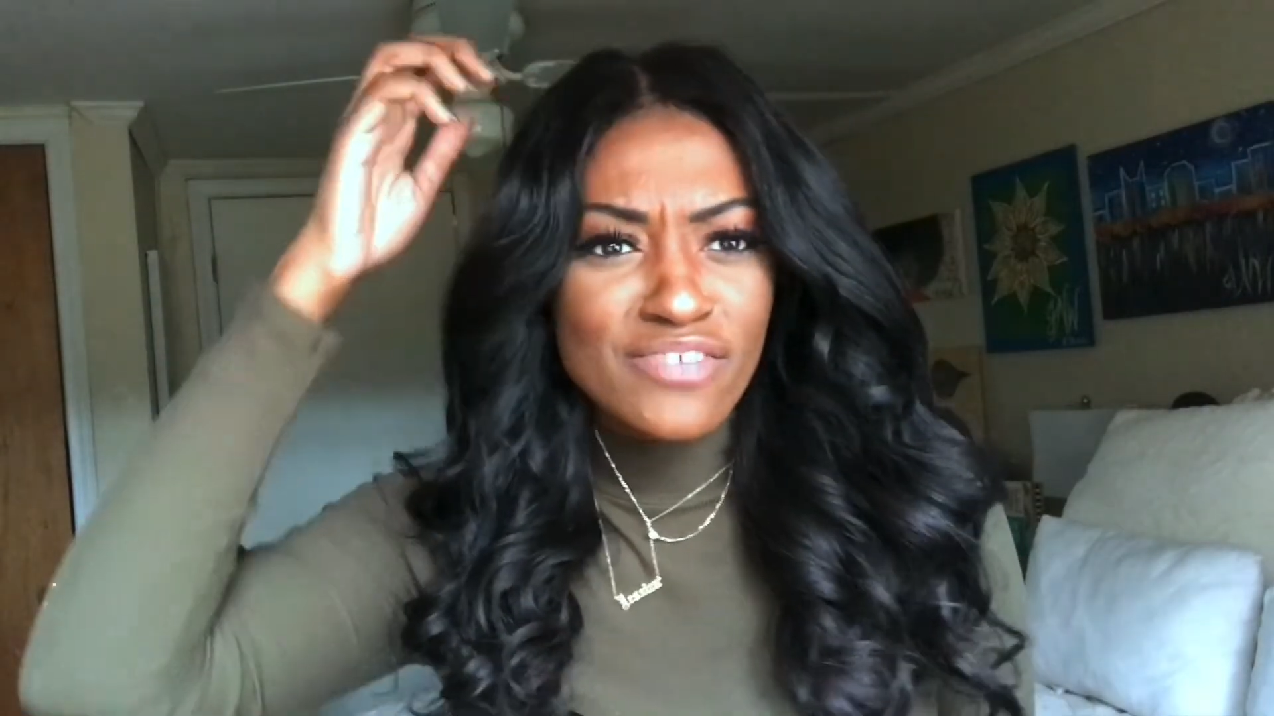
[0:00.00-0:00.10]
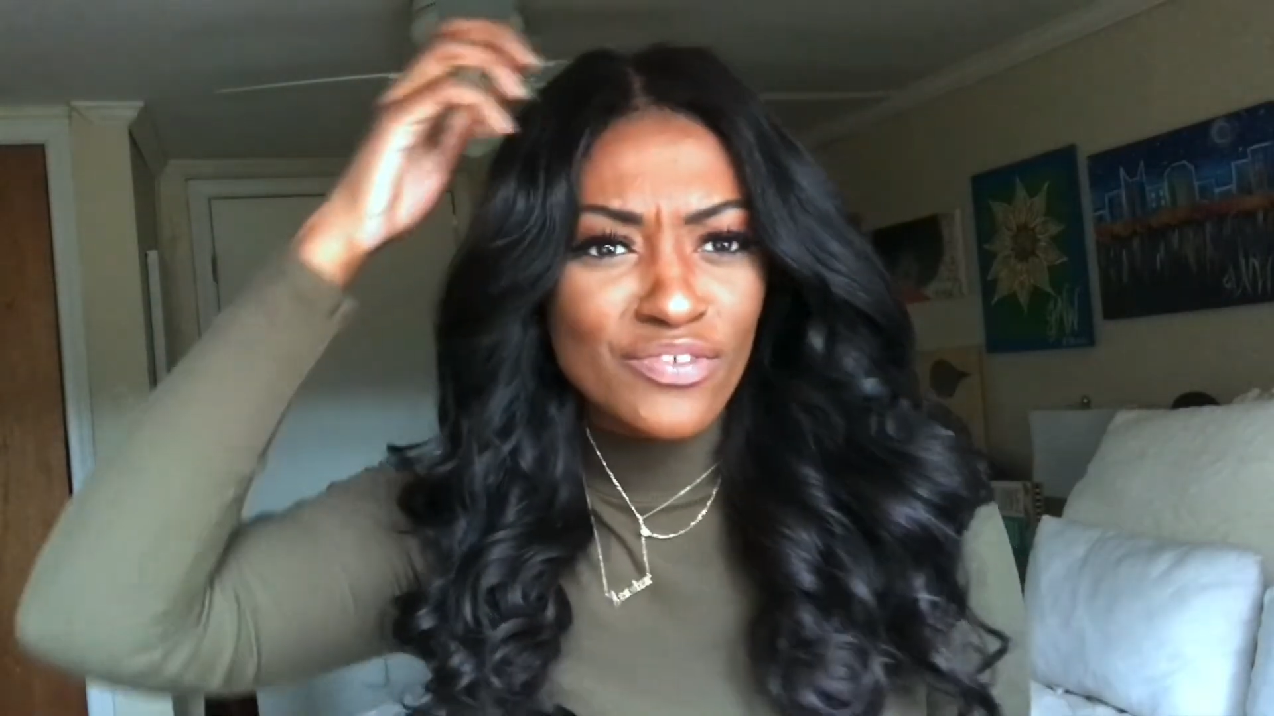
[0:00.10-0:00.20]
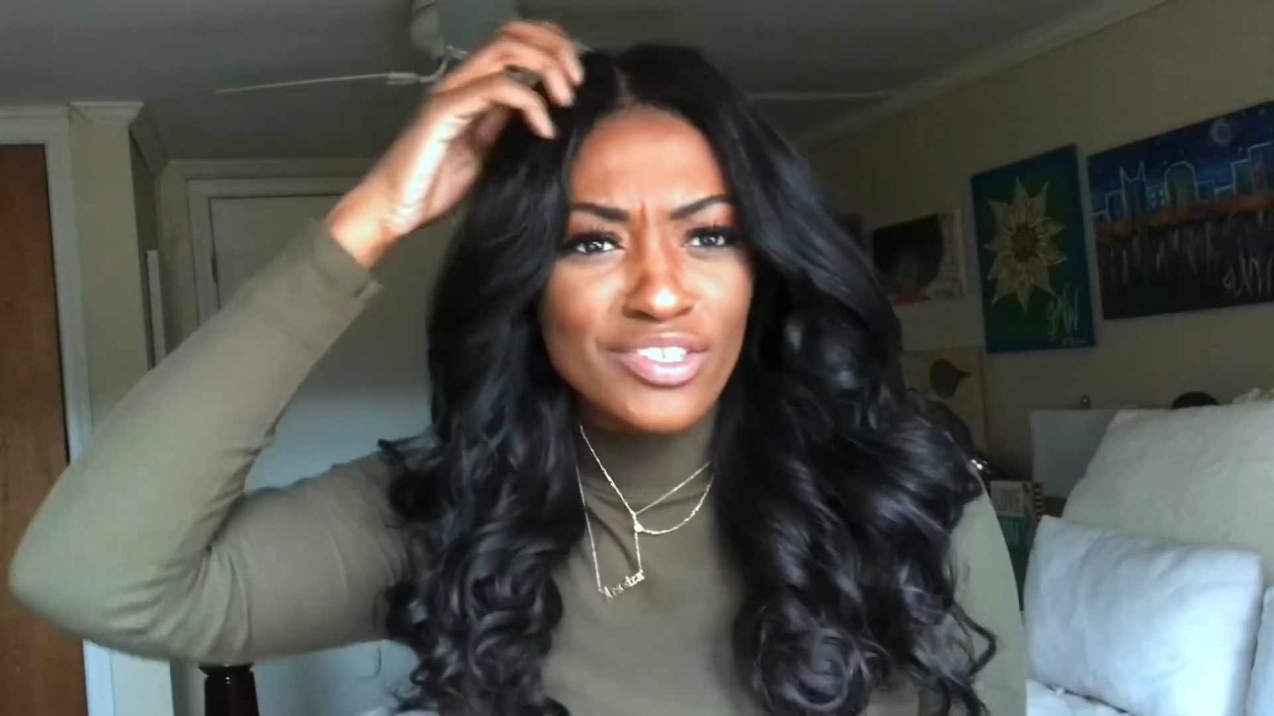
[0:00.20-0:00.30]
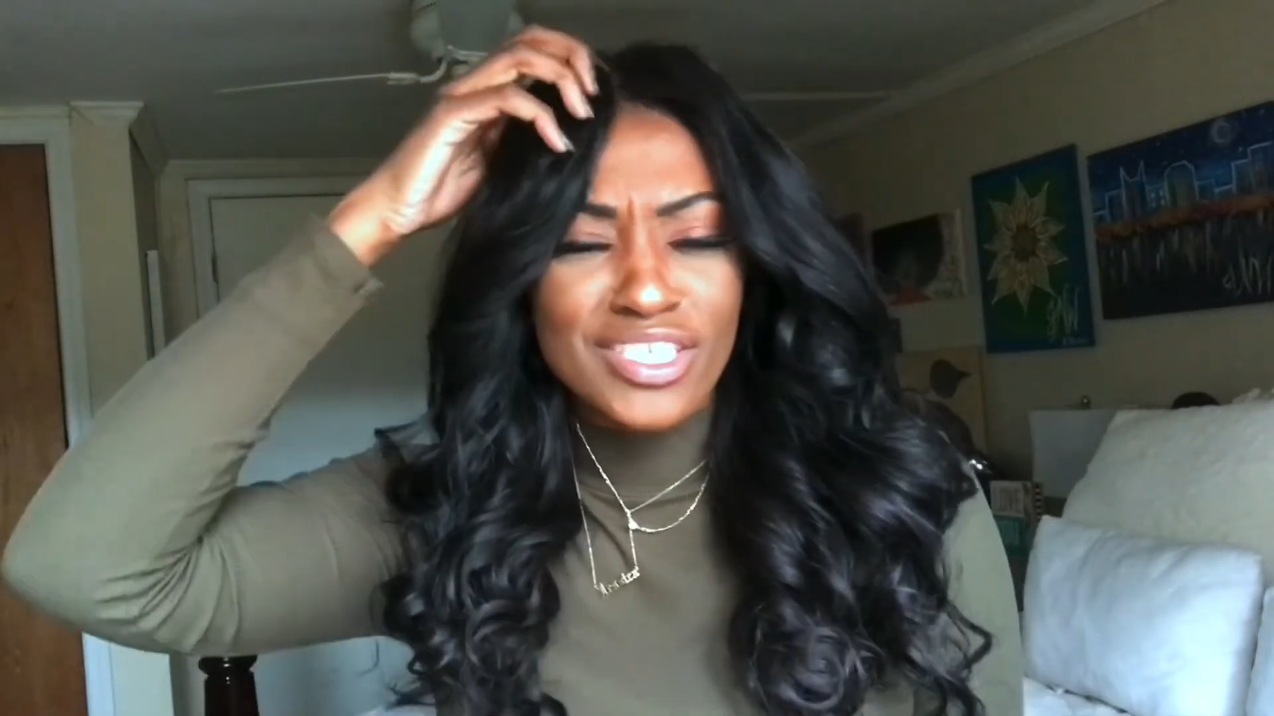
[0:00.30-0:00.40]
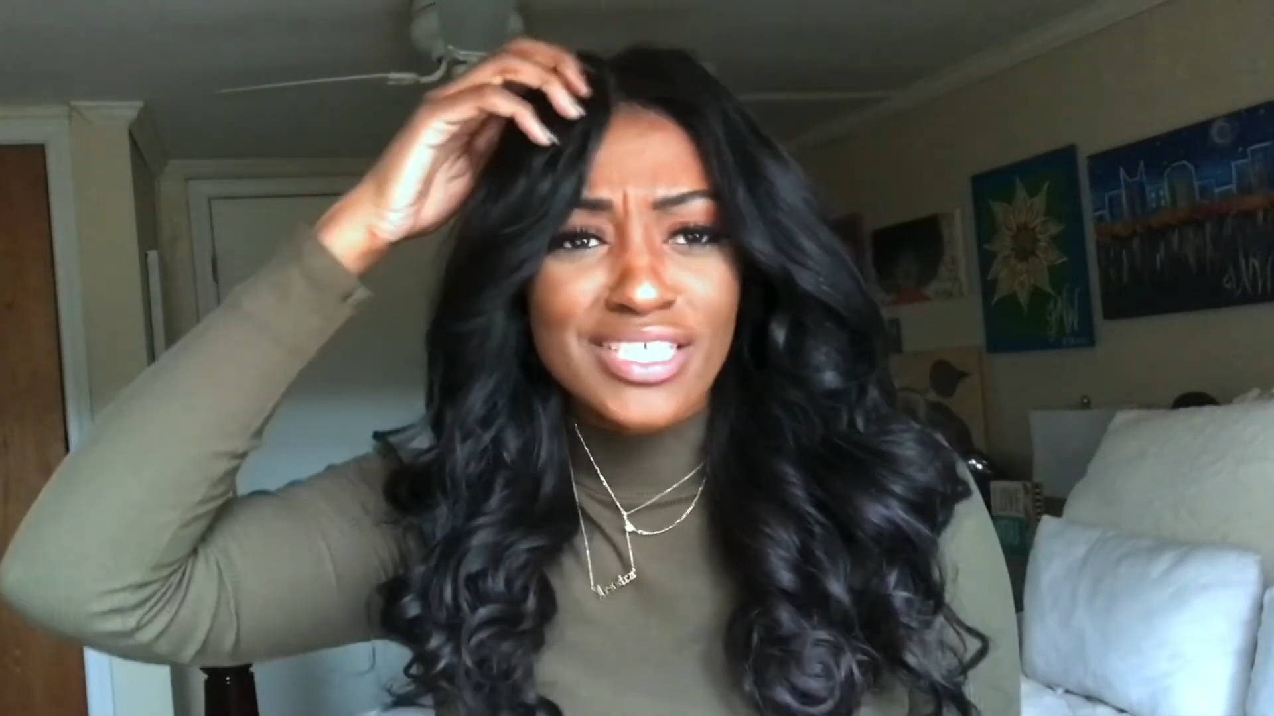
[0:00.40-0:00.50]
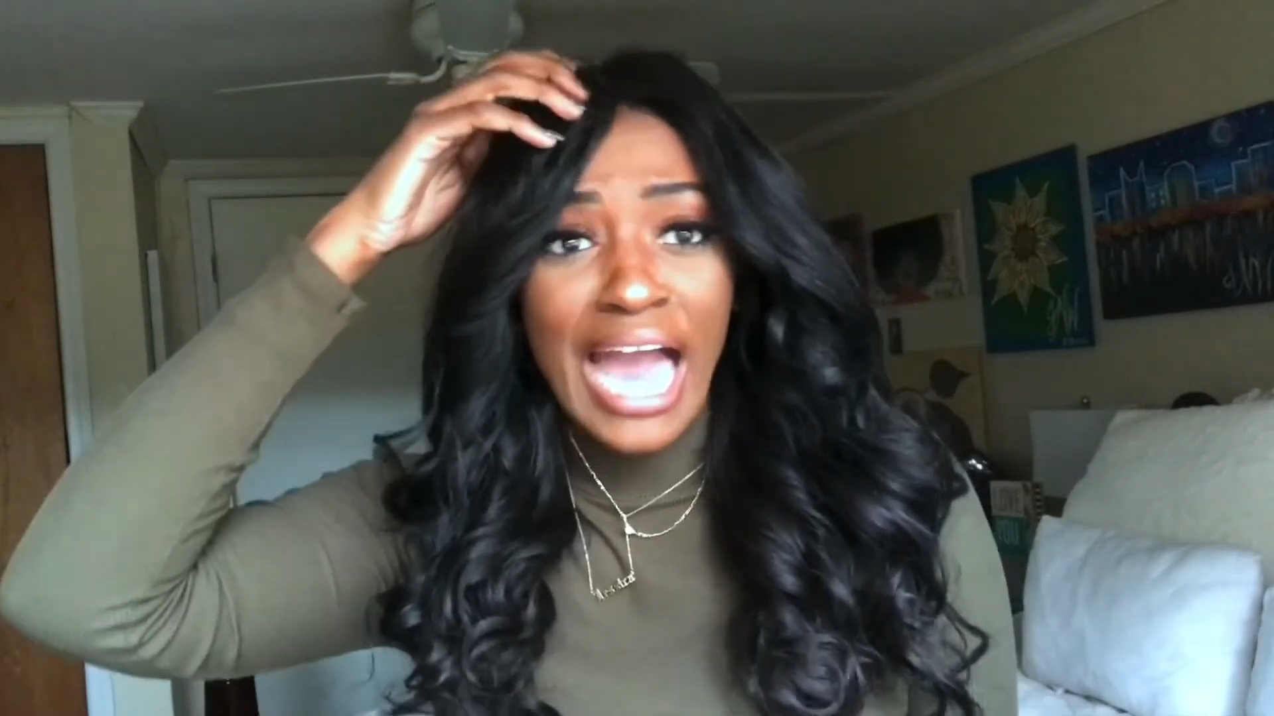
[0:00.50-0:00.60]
for just the